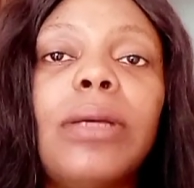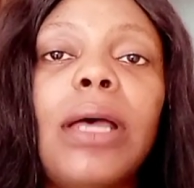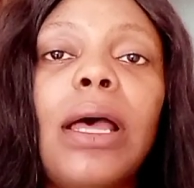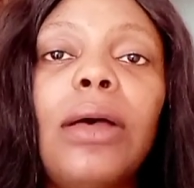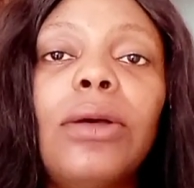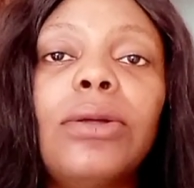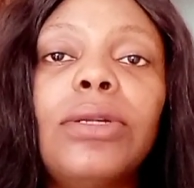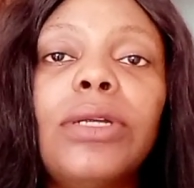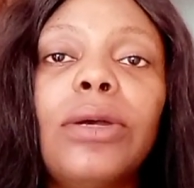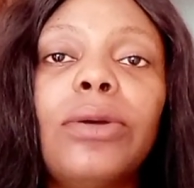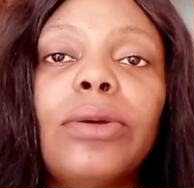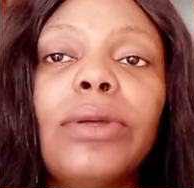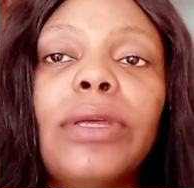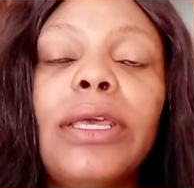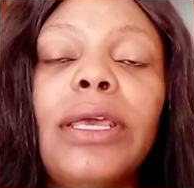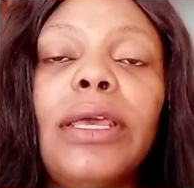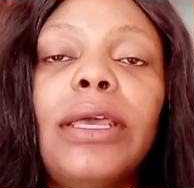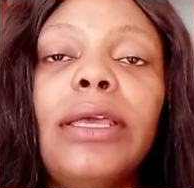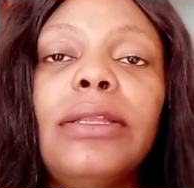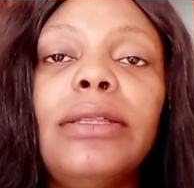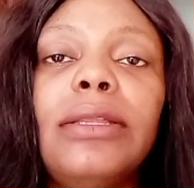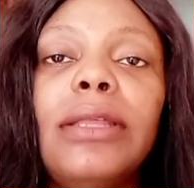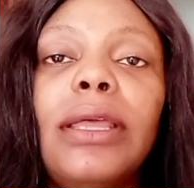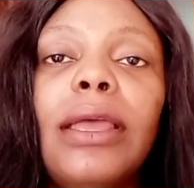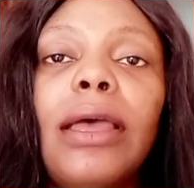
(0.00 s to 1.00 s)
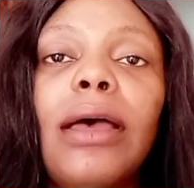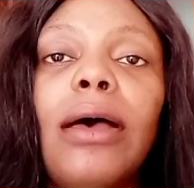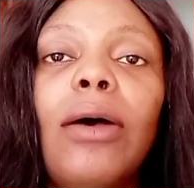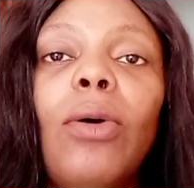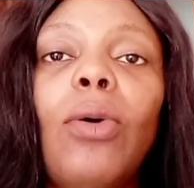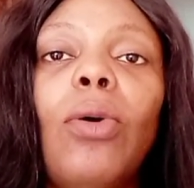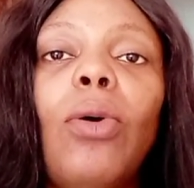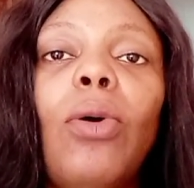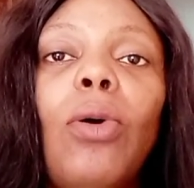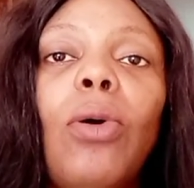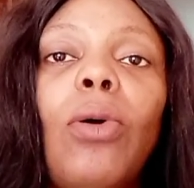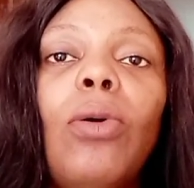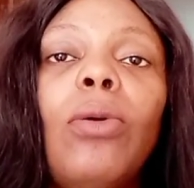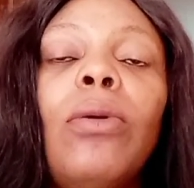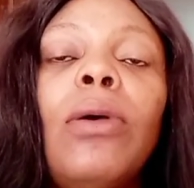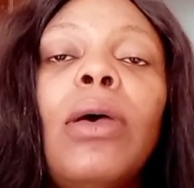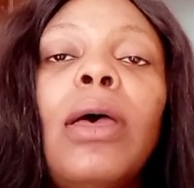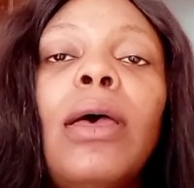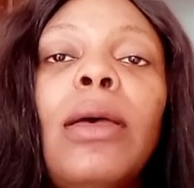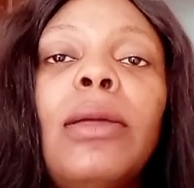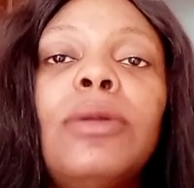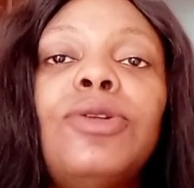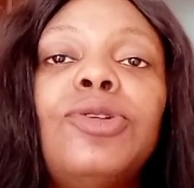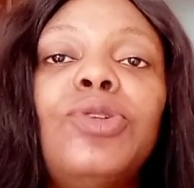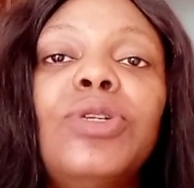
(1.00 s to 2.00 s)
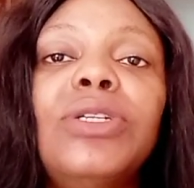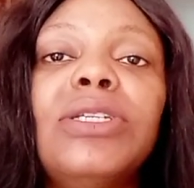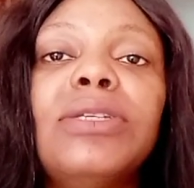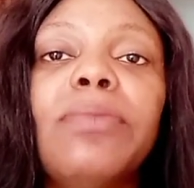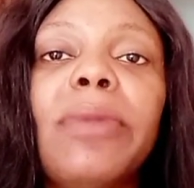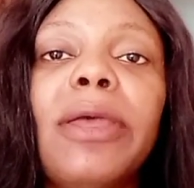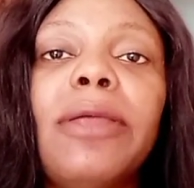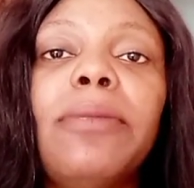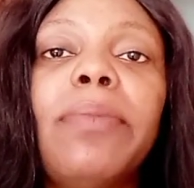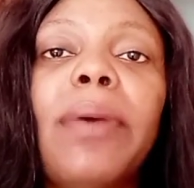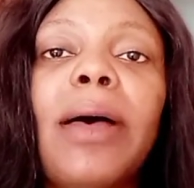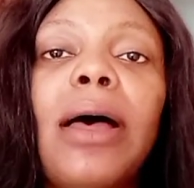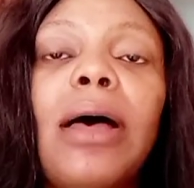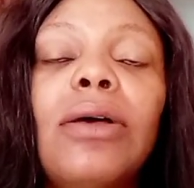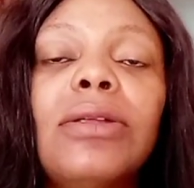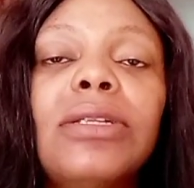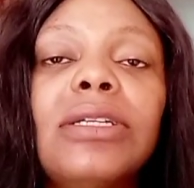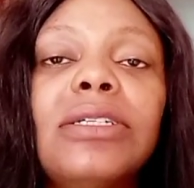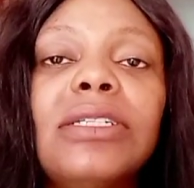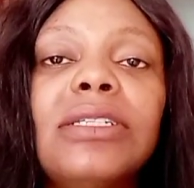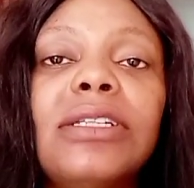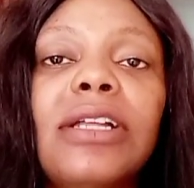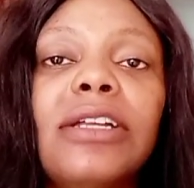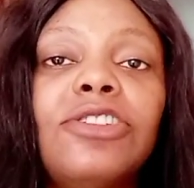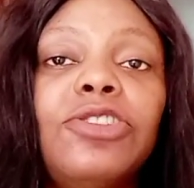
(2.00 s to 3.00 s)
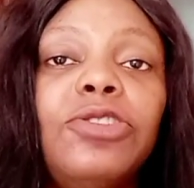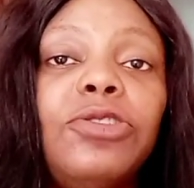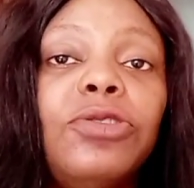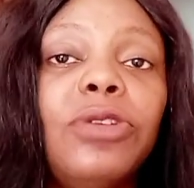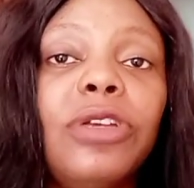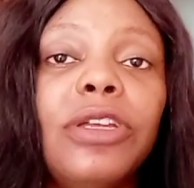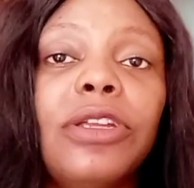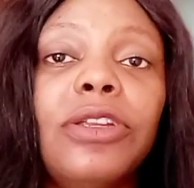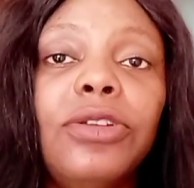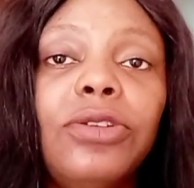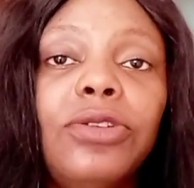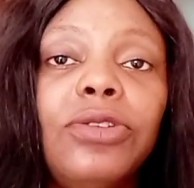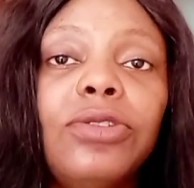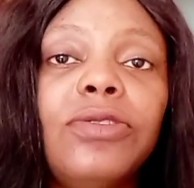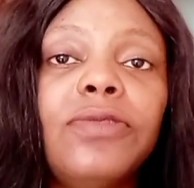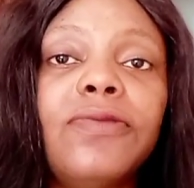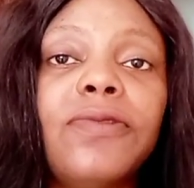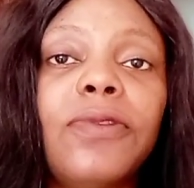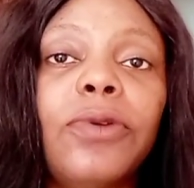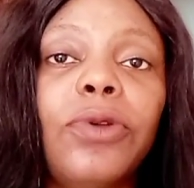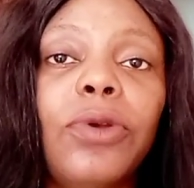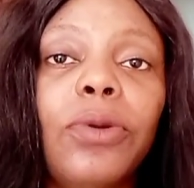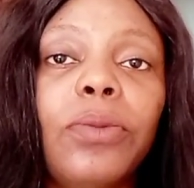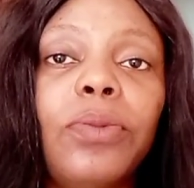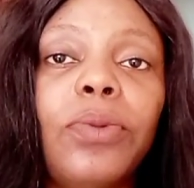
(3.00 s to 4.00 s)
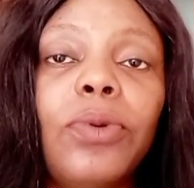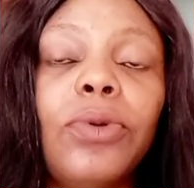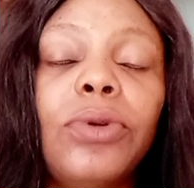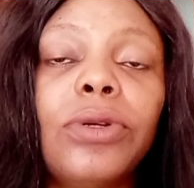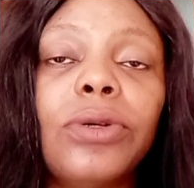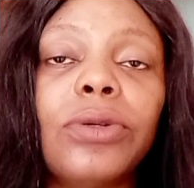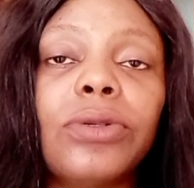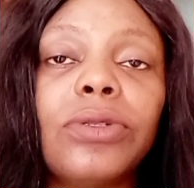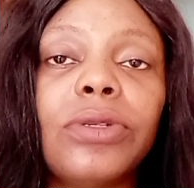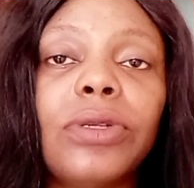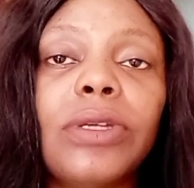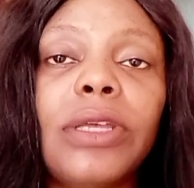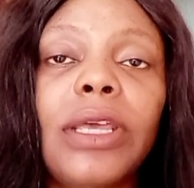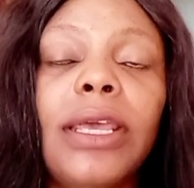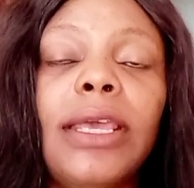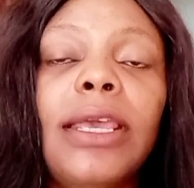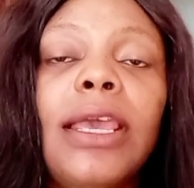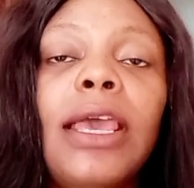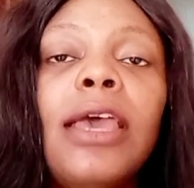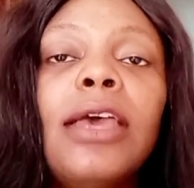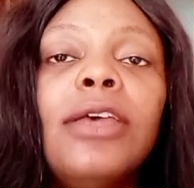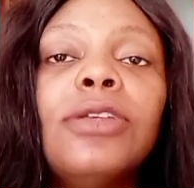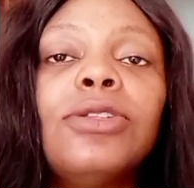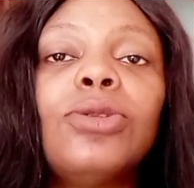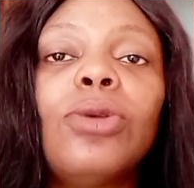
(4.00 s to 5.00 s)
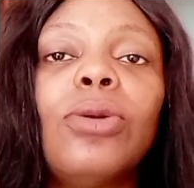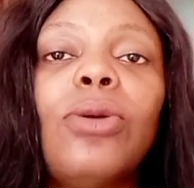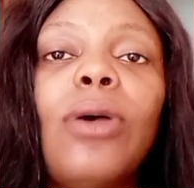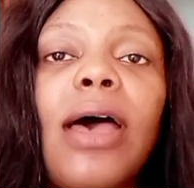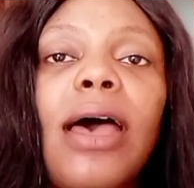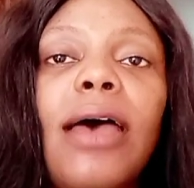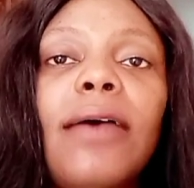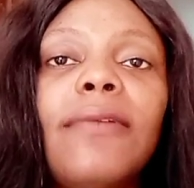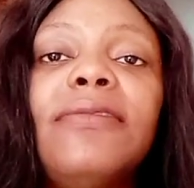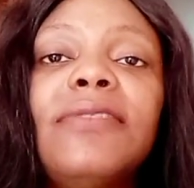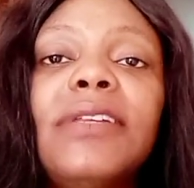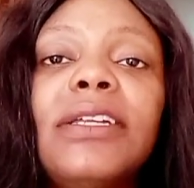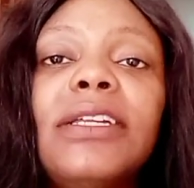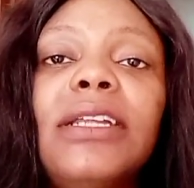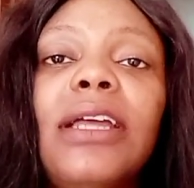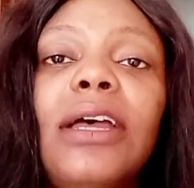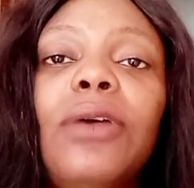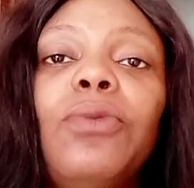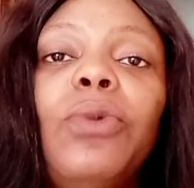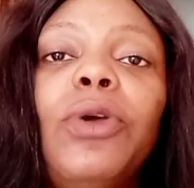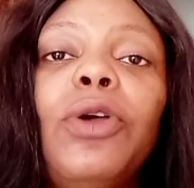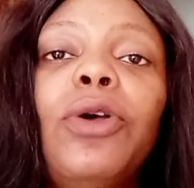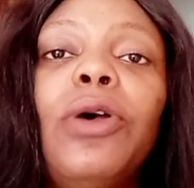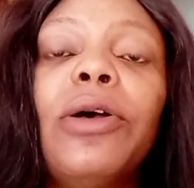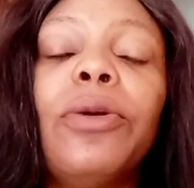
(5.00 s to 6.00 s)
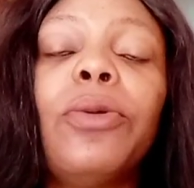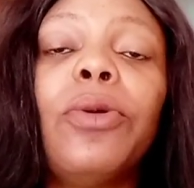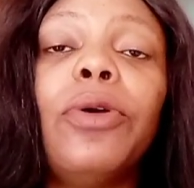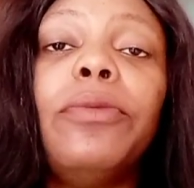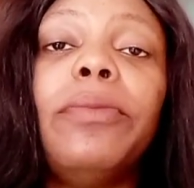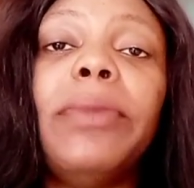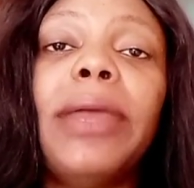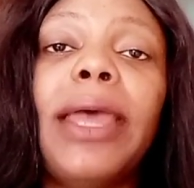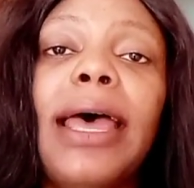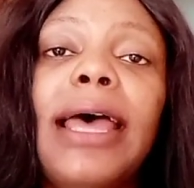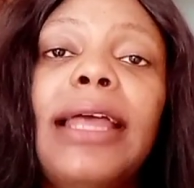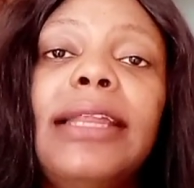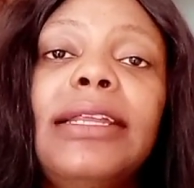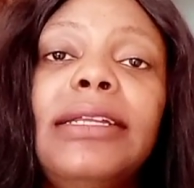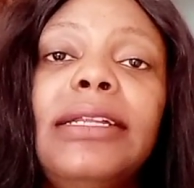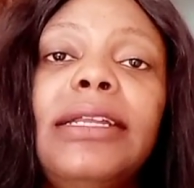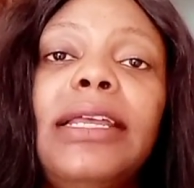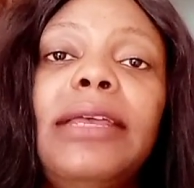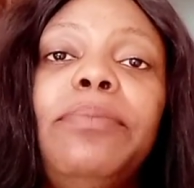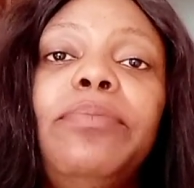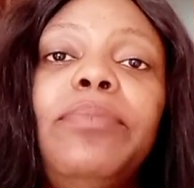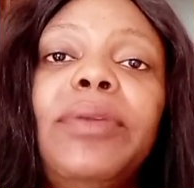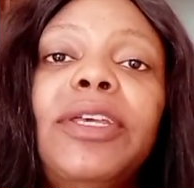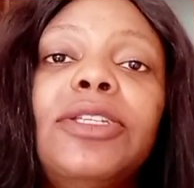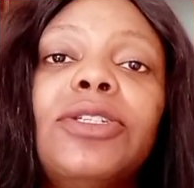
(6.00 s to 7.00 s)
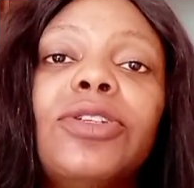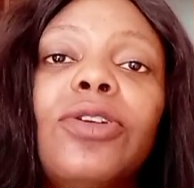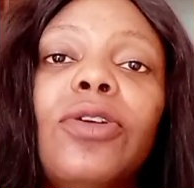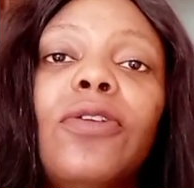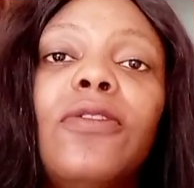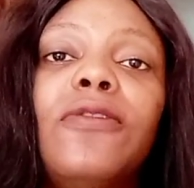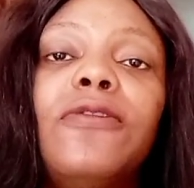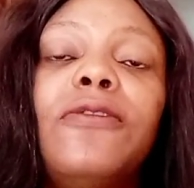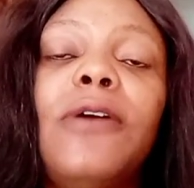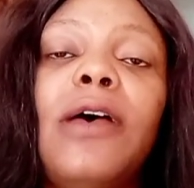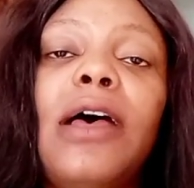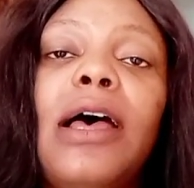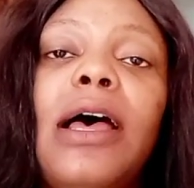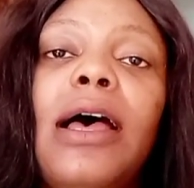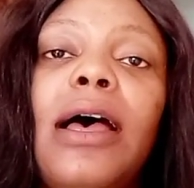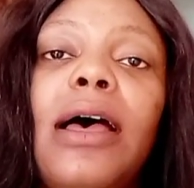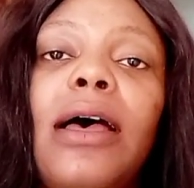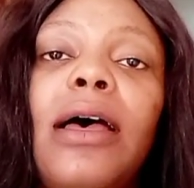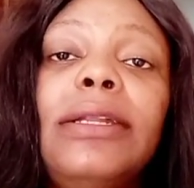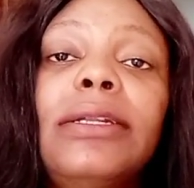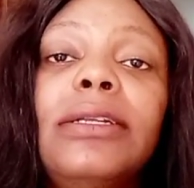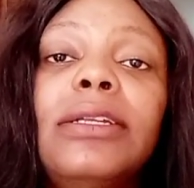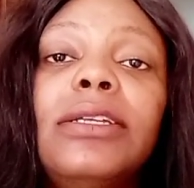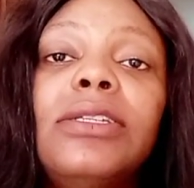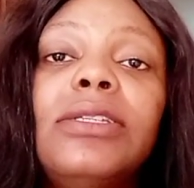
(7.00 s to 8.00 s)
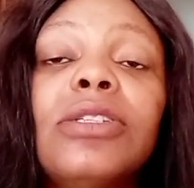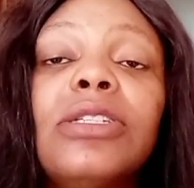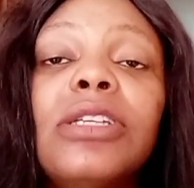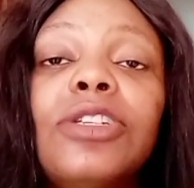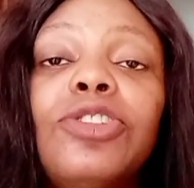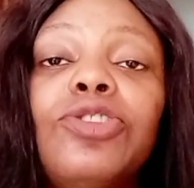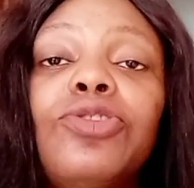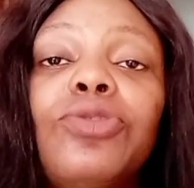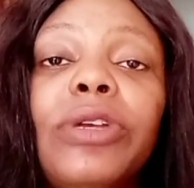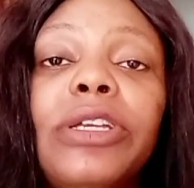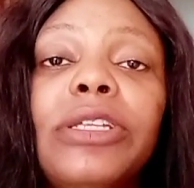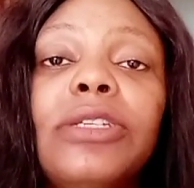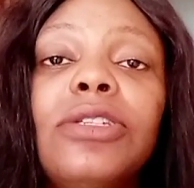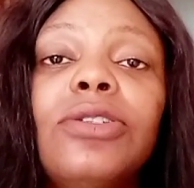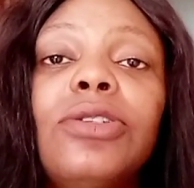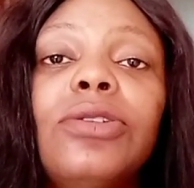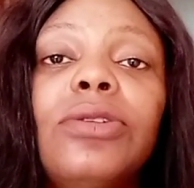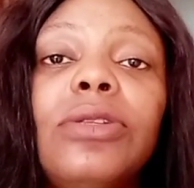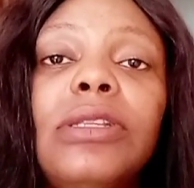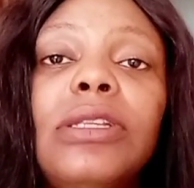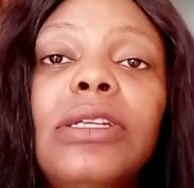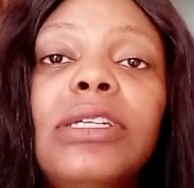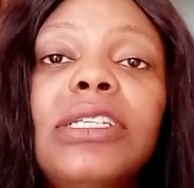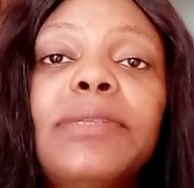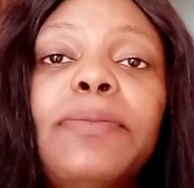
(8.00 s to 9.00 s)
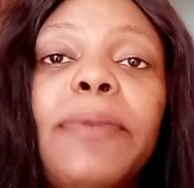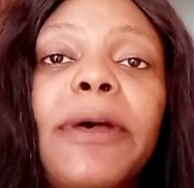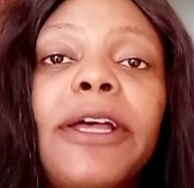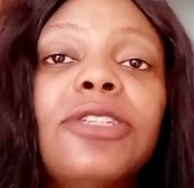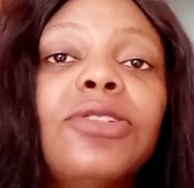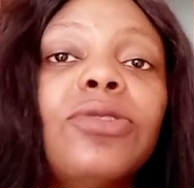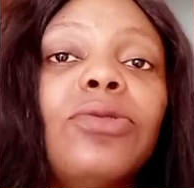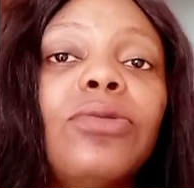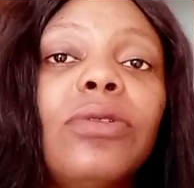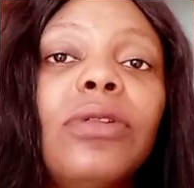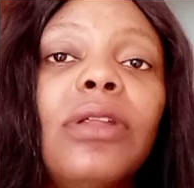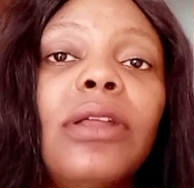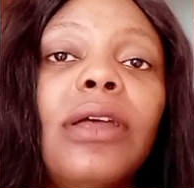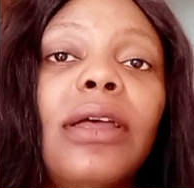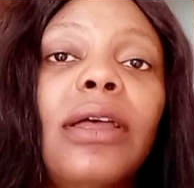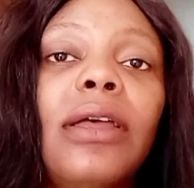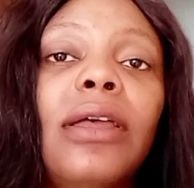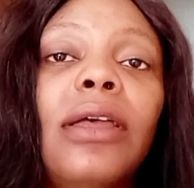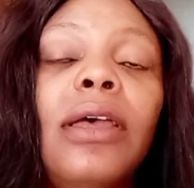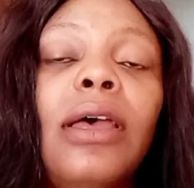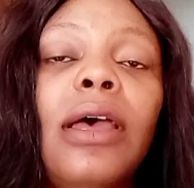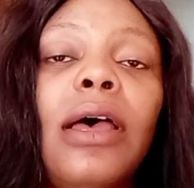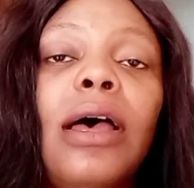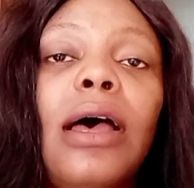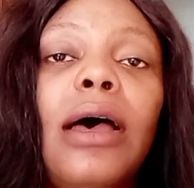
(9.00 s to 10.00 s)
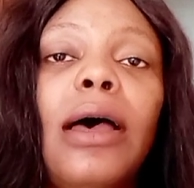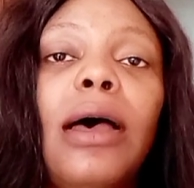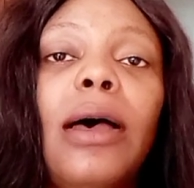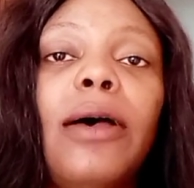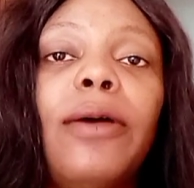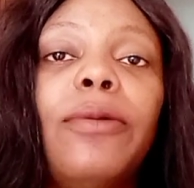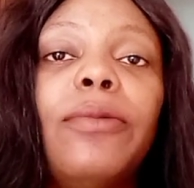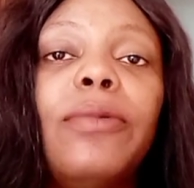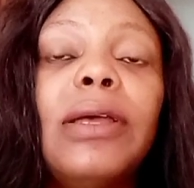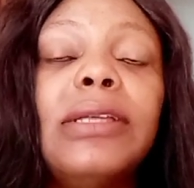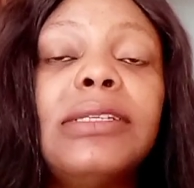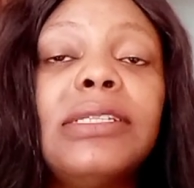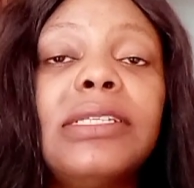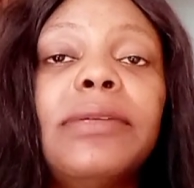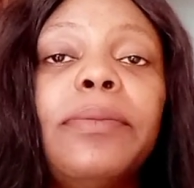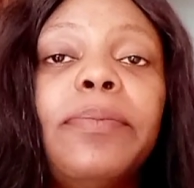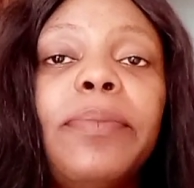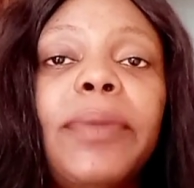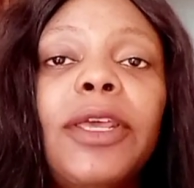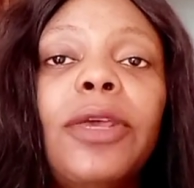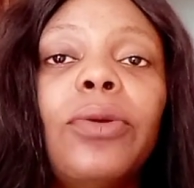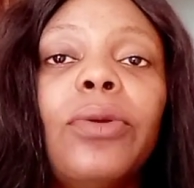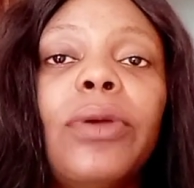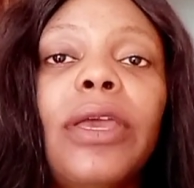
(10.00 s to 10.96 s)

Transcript: powder. Okay, they are all treatment powders that you can use for your product. Okay, so after that we are going to be adding a bit of whitening concentrate to this particular recipe.